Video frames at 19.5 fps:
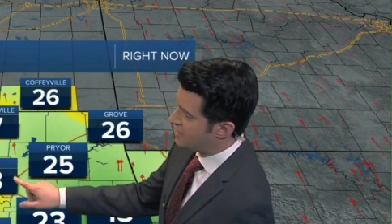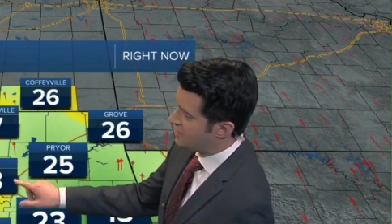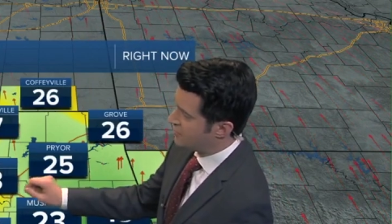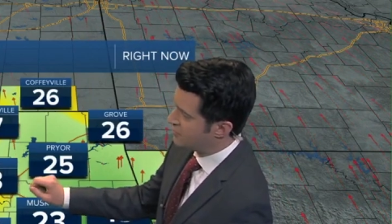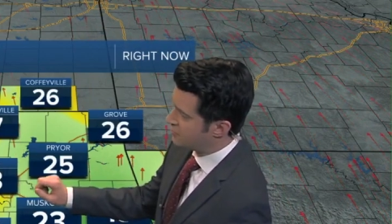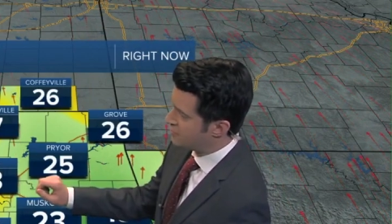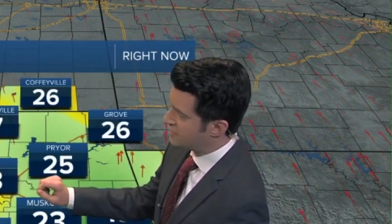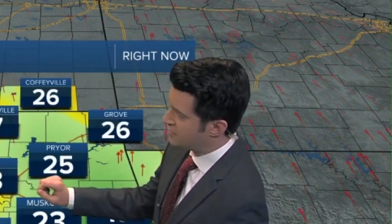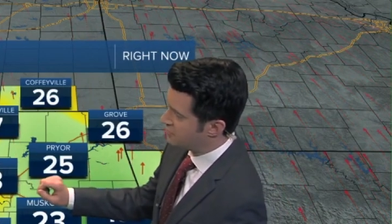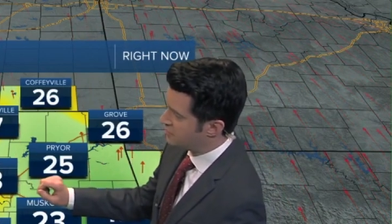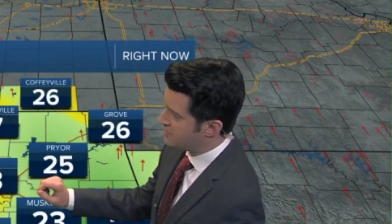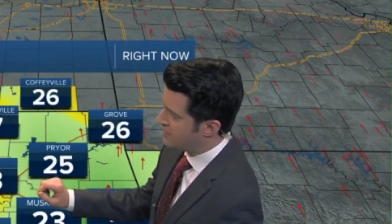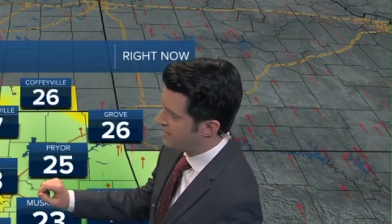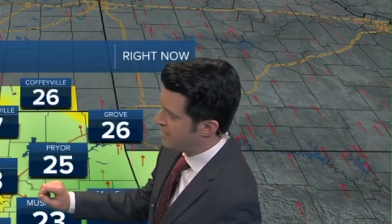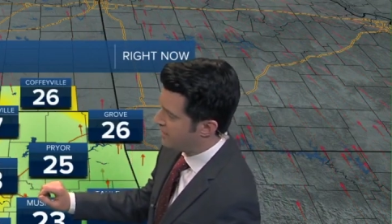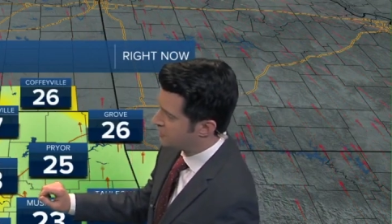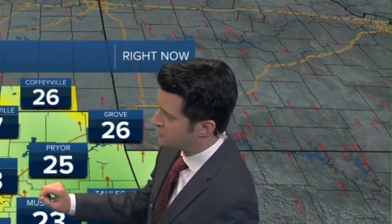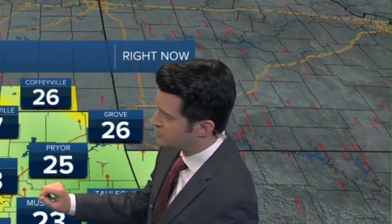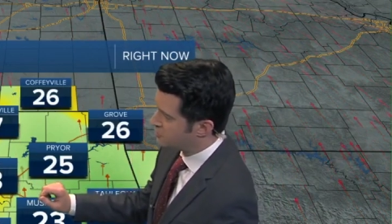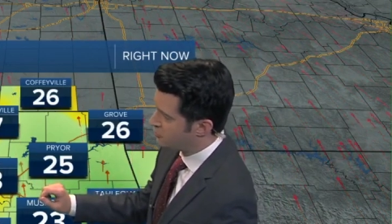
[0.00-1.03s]
33
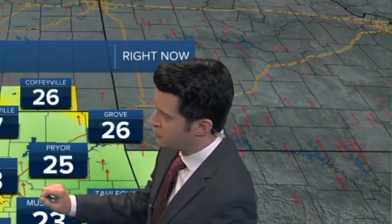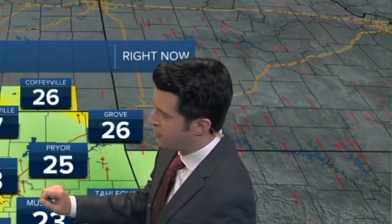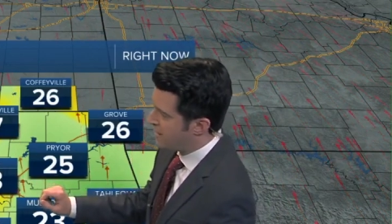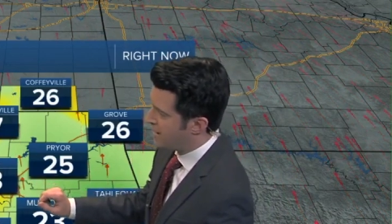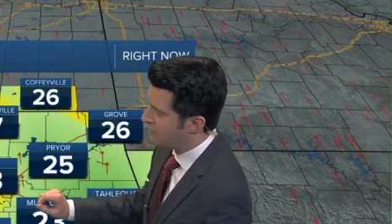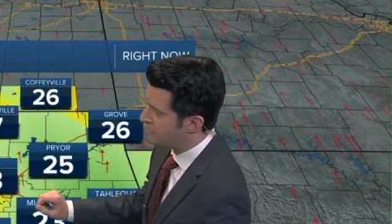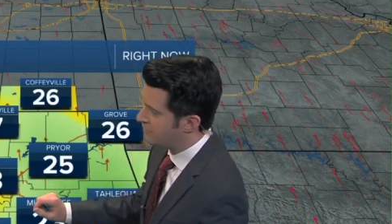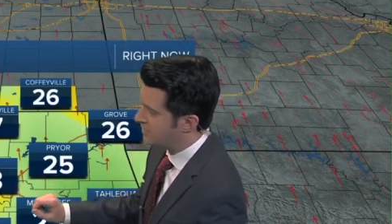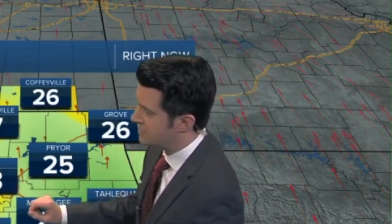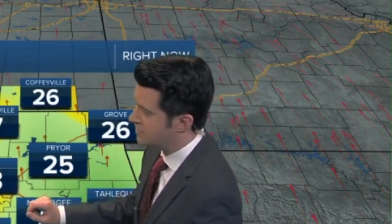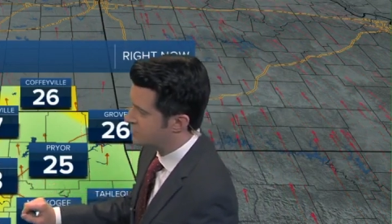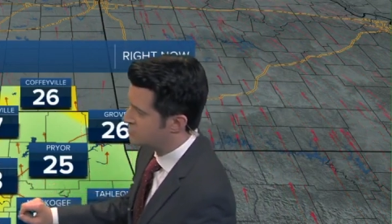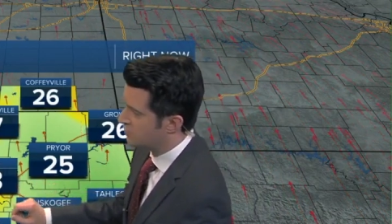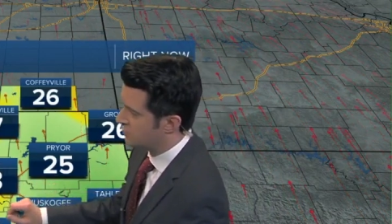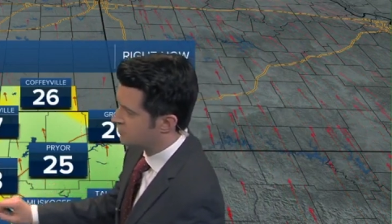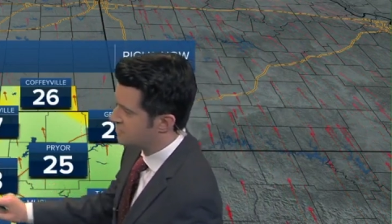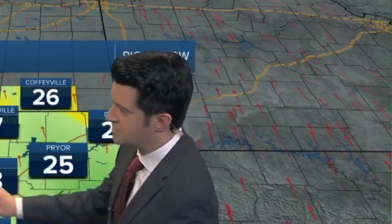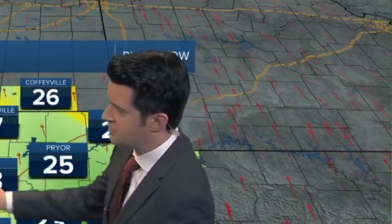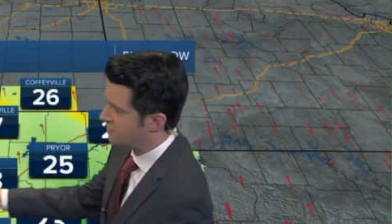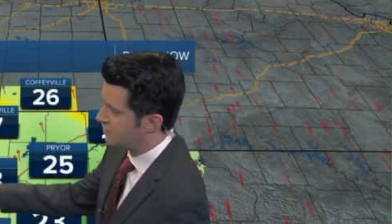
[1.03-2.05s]
miles per hour in
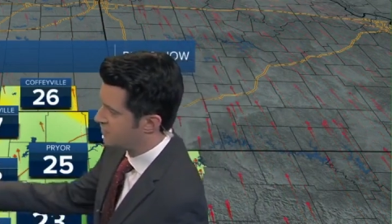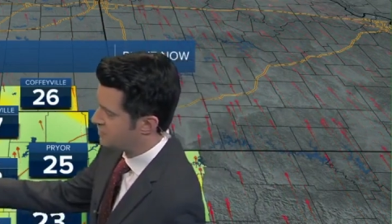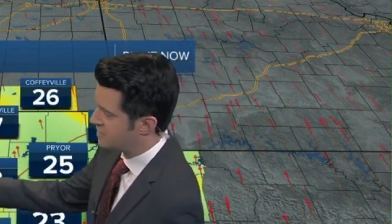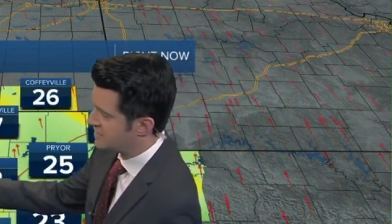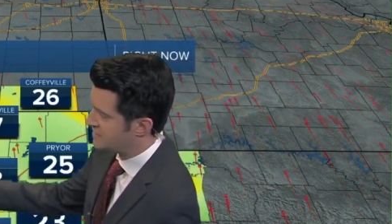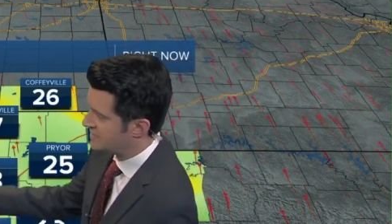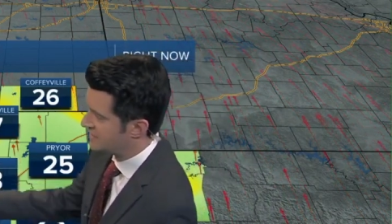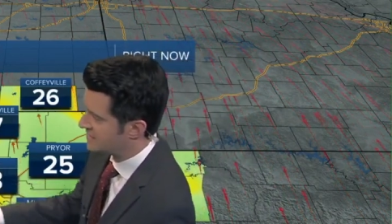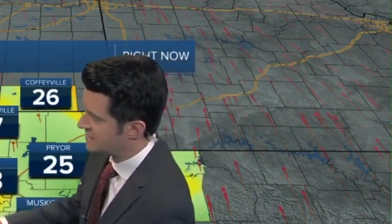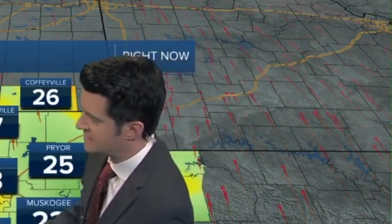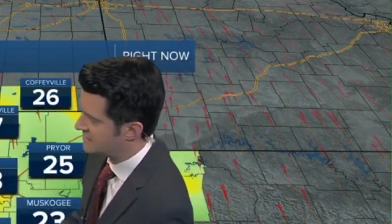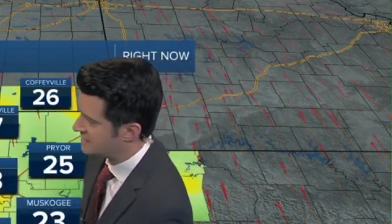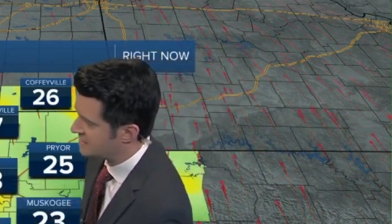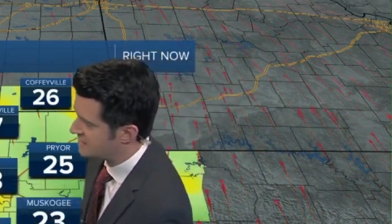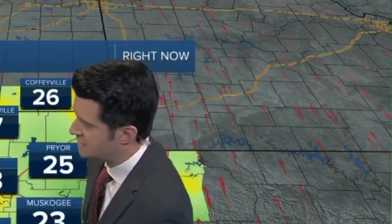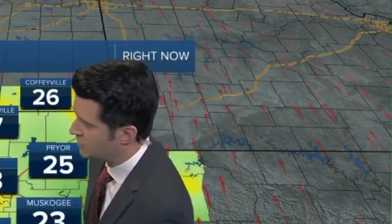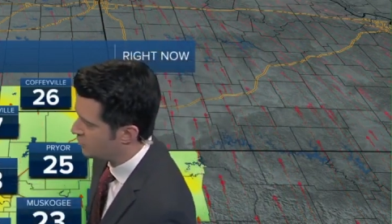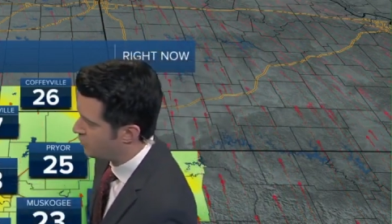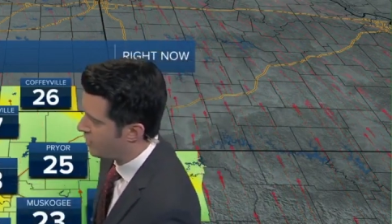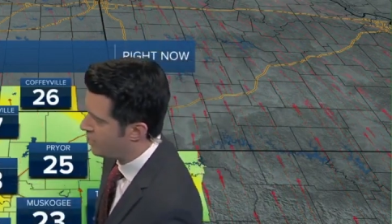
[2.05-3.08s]
Tulsa, 36 in
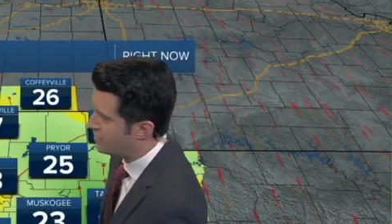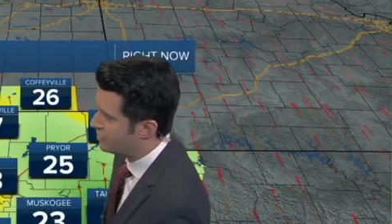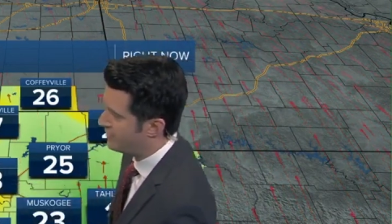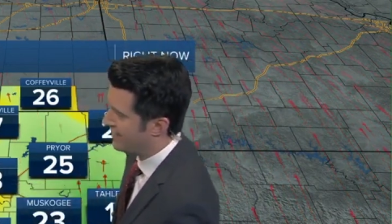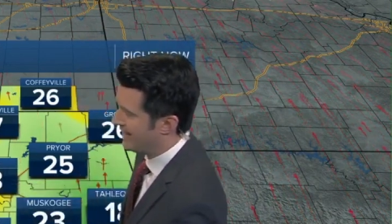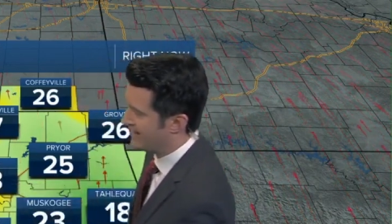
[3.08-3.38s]
Stillwater,